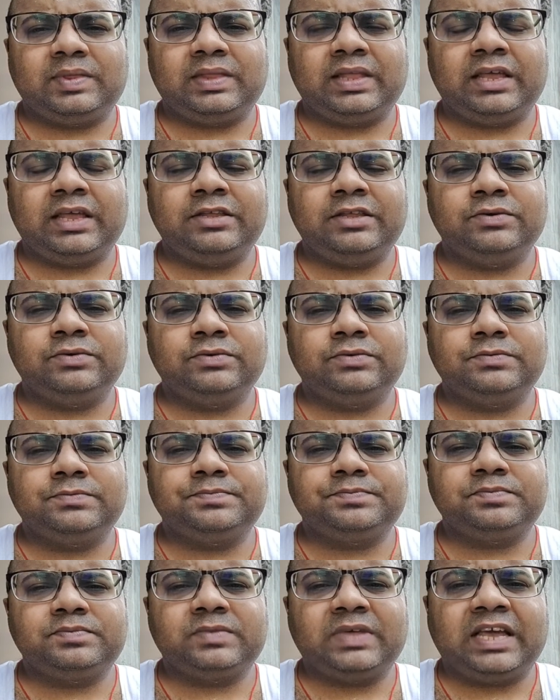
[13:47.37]
you
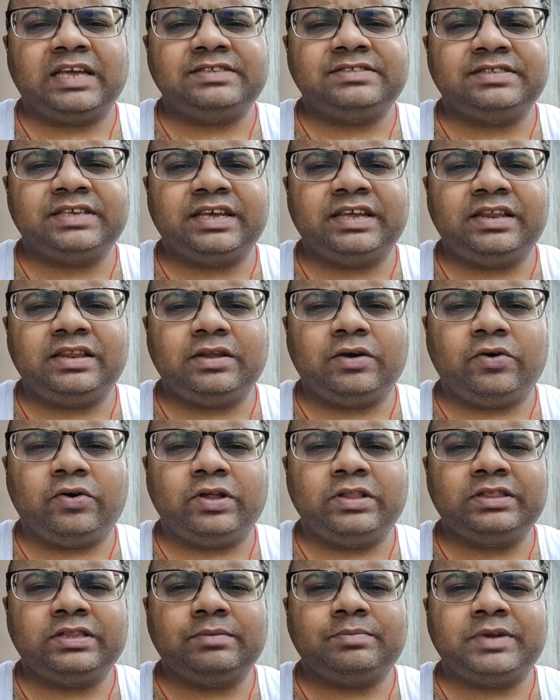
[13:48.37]
exhale all
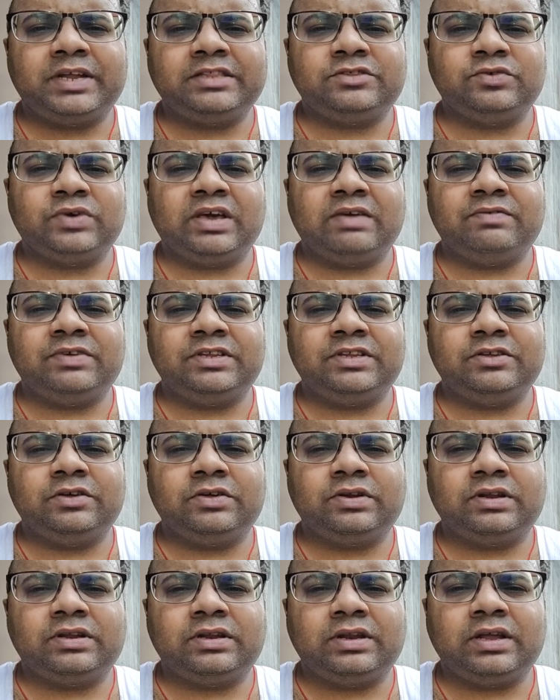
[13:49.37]
the breath you have in your
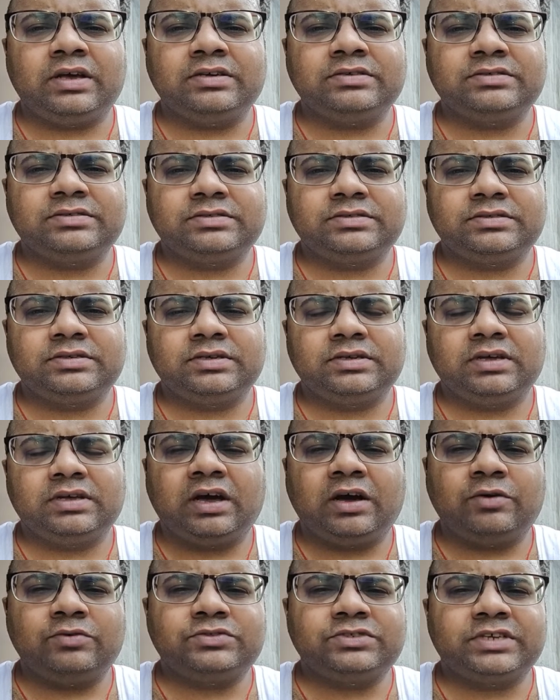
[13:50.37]
lungs
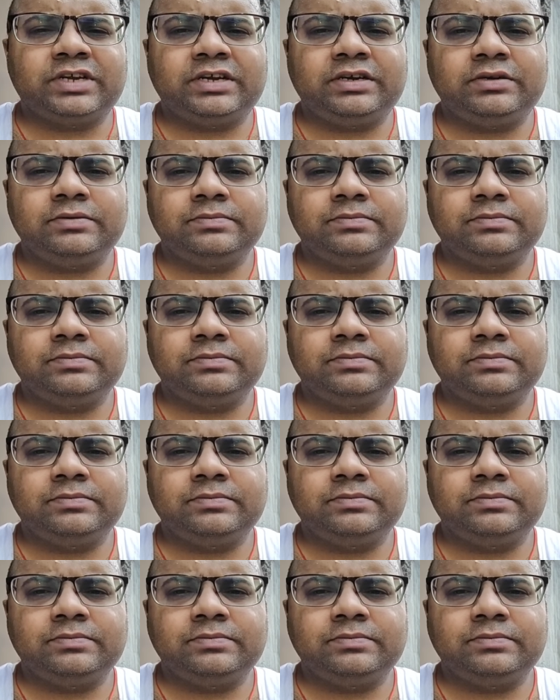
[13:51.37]
outside.